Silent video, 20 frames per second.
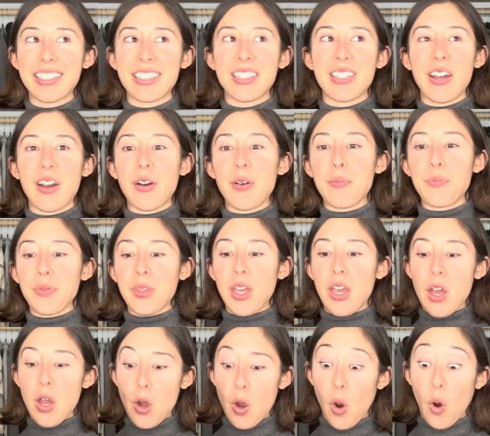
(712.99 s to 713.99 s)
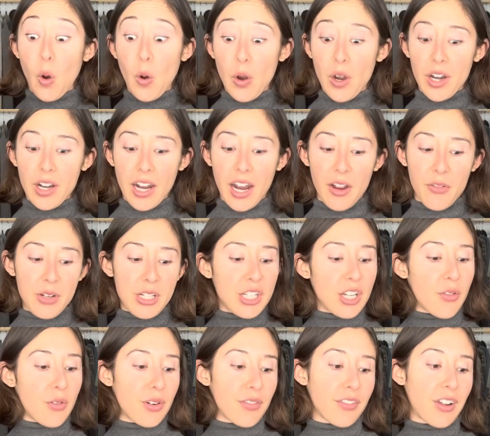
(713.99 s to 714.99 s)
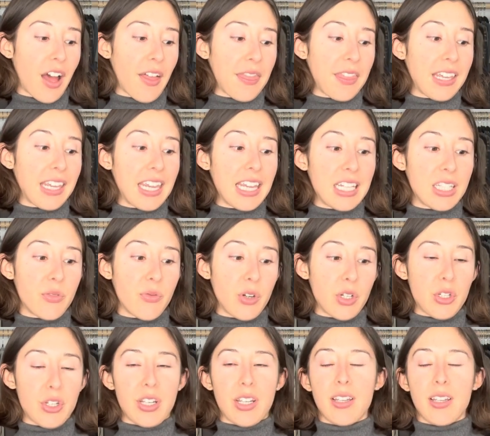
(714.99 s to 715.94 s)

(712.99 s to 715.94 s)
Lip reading: So, or I wish I would have got the kids version,